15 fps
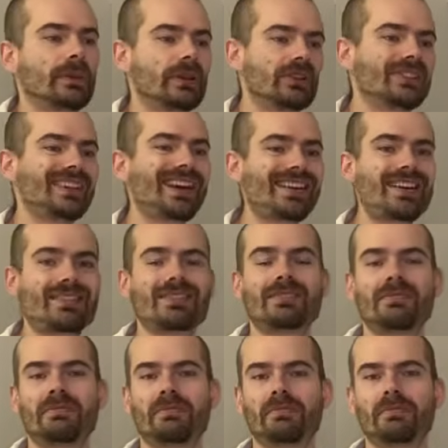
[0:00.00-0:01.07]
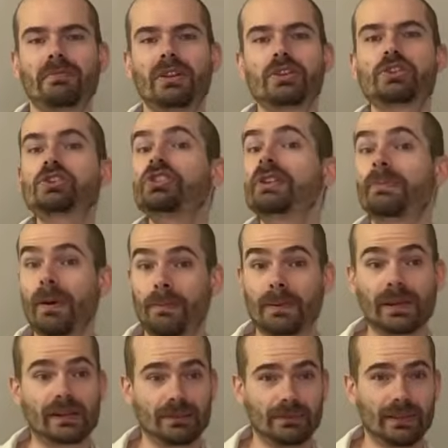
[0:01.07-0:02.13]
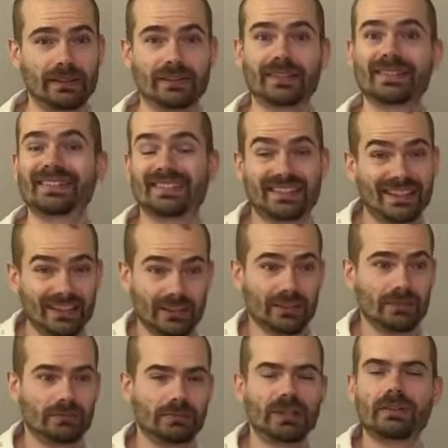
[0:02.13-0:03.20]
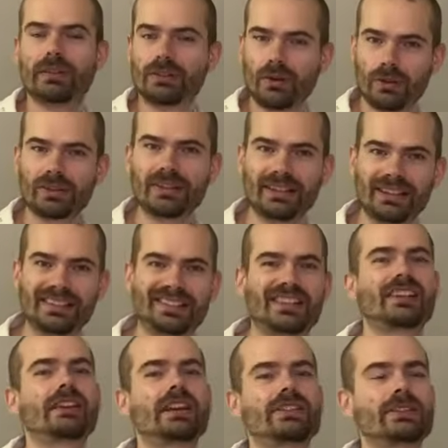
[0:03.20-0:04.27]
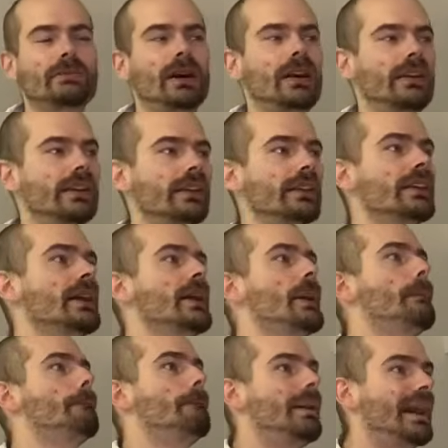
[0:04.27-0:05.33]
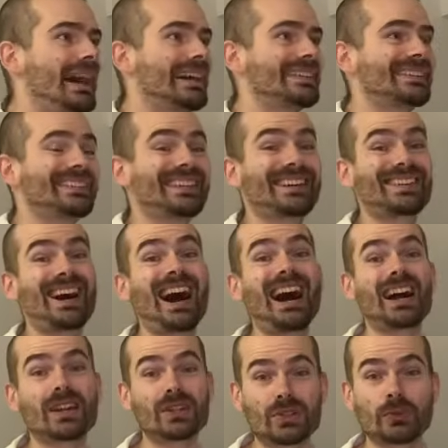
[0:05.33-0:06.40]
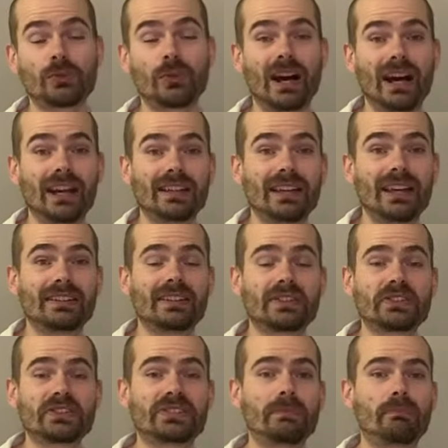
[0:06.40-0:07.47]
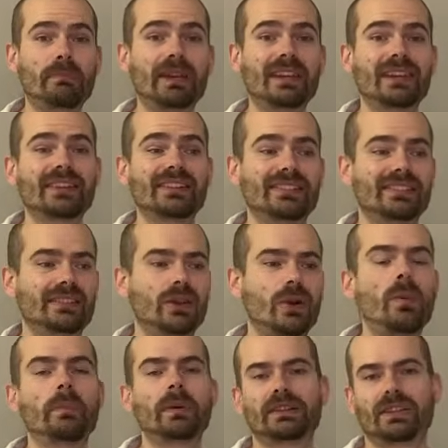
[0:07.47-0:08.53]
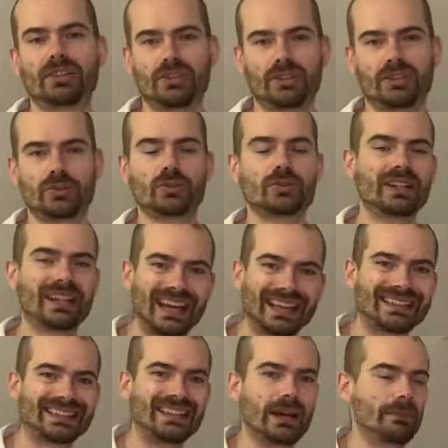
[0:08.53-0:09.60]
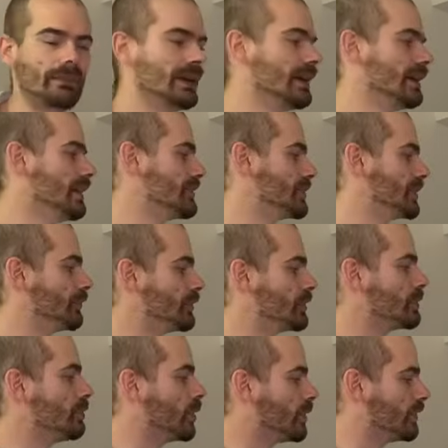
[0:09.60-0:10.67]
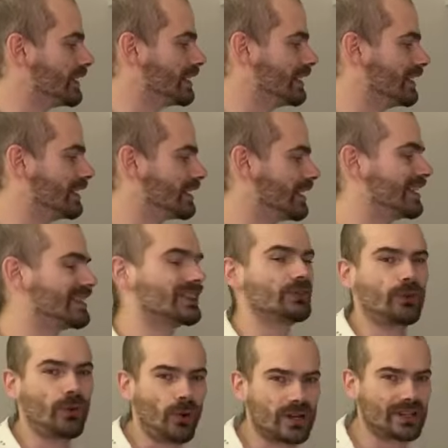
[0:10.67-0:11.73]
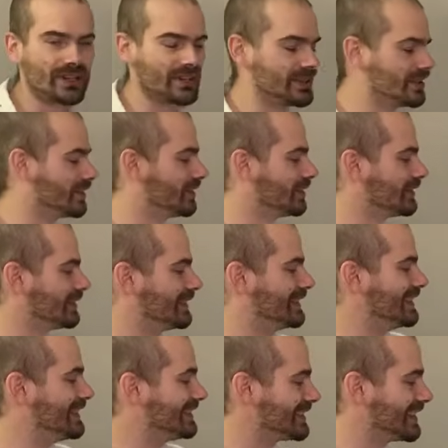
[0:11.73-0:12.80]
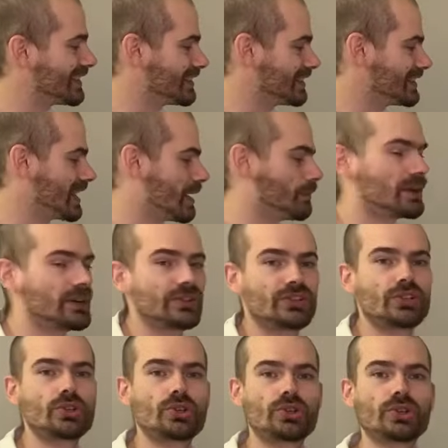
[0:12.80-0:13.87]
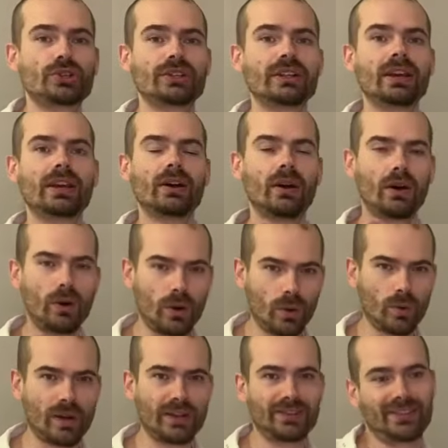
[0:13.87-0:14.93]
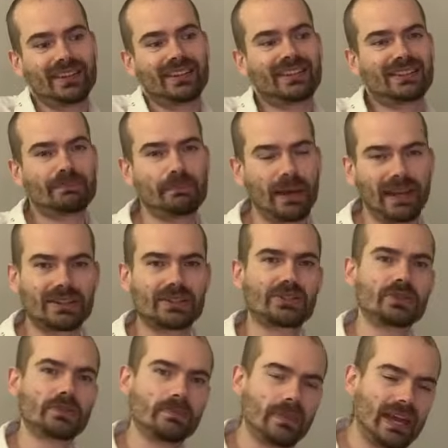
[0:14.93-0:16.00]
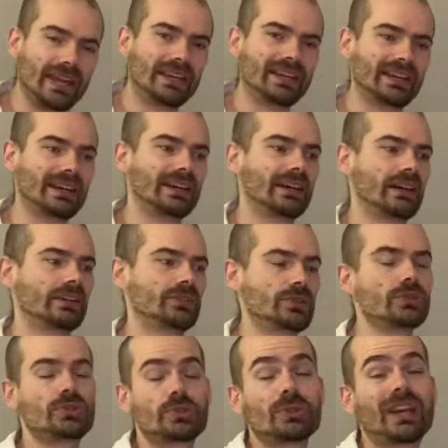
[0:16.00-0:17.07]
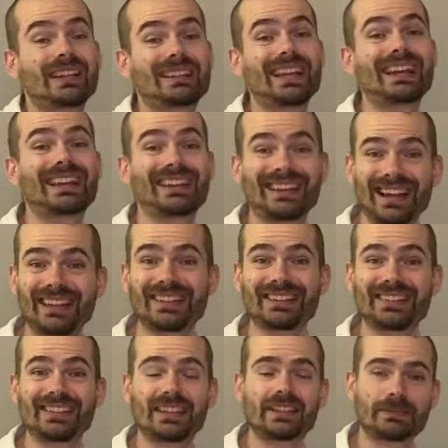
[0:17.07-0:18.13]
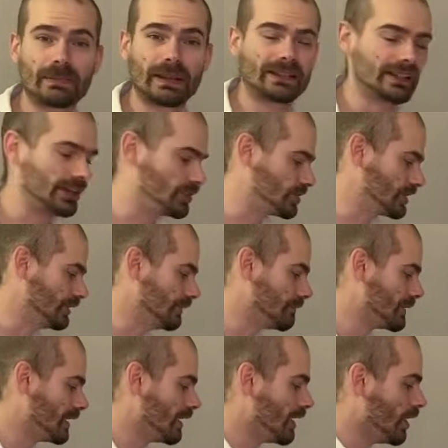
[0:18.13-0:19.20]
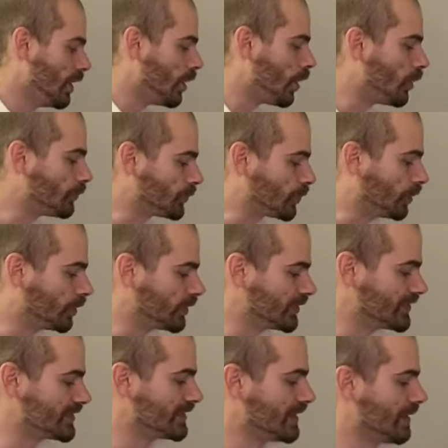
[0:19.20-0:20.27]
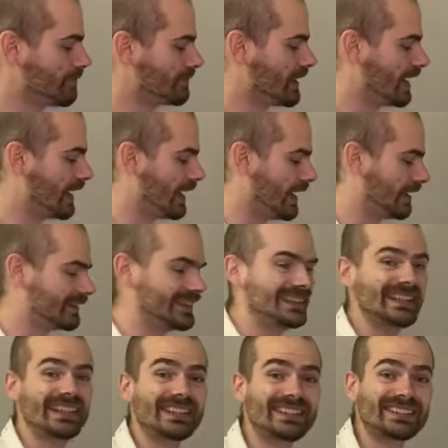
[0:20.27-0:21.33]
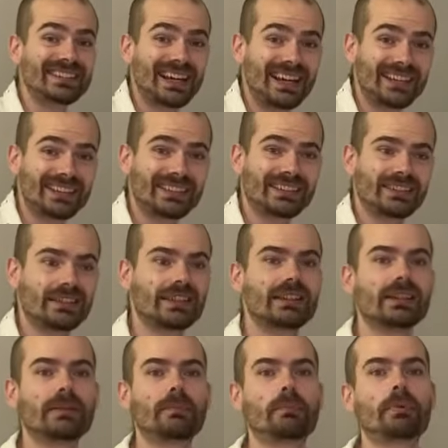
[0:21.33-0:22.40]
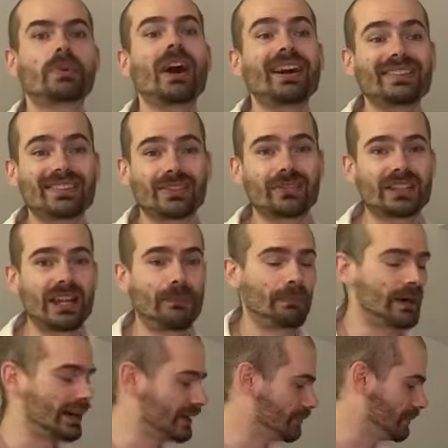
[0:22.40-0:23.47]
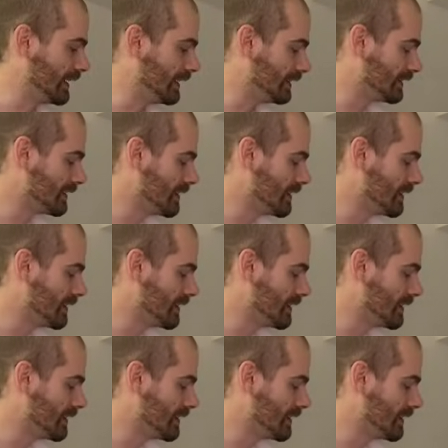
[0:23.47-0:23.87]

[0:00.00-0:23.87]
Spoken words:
because there are cheap apartments still, even on this crazy market, but they're hard to find and there is the biggest competition to get them. So if you're moving here as a foreigner, these are the numbers you should always expect to make, to get like realistic expectation. Of course, the exact price of the apartment